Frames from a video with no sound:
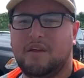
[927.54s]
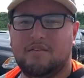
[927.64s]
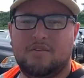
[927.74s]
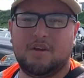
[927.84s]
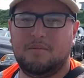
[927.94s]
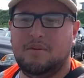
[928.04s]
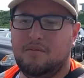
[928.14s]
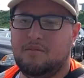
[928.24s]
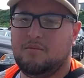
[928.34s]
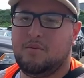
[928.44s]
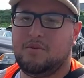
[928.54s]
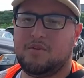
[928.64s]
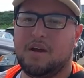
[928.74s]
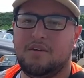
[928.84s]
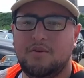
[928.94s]
ladies and gentlemen, what we
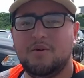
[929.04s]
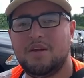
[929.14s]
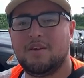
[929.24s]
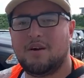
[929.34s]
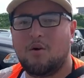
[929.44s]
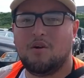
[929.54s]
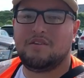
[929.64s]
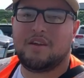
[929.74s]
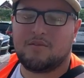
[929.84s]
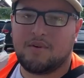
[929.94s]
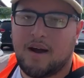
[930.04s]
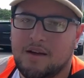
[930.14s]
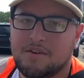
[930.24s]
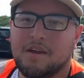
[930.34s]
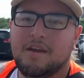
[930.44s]
try to do here in the Orange Den
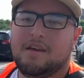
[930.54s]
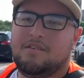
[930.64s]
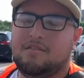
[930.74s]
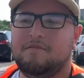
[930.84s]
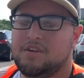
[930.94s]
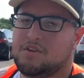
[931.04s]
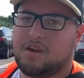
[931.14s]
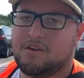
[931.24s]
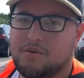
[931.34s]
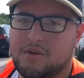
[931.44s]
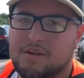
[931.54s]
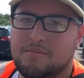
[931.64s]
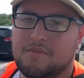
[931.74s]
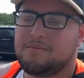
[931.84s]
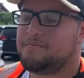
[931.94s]
Garage is envision our
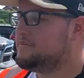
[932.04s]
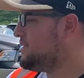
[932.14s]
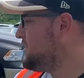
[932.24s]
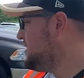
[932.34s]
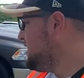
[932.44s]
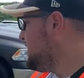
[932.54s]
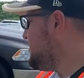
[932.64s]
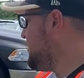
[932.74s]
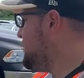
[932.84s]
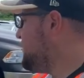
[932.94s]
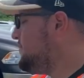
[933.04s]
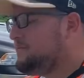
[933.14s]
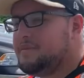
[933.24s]
dreams. So